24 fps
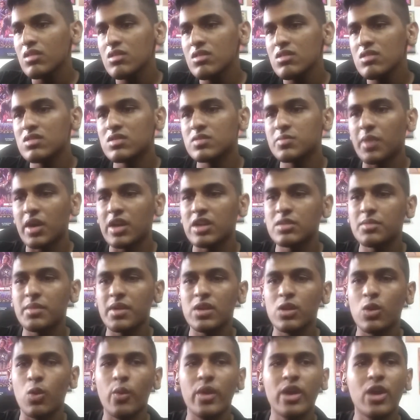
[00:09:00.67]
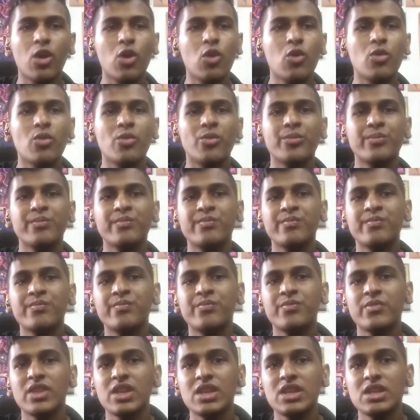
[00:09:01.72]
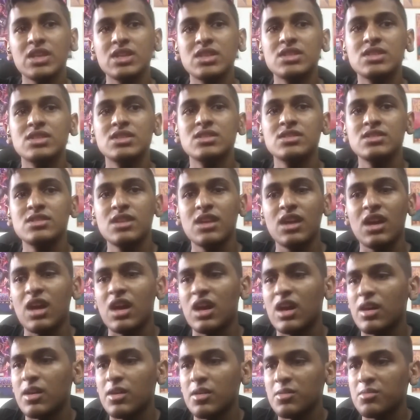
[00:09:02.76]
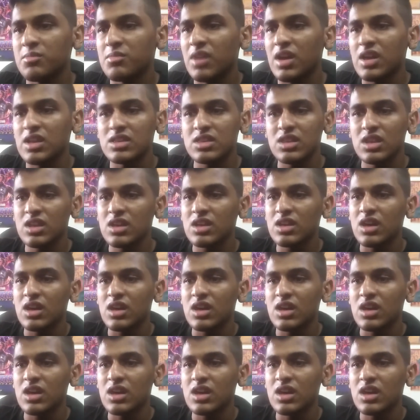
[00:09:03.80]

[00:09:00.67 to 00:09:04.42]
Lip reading: Spider-Man No Way Home. I think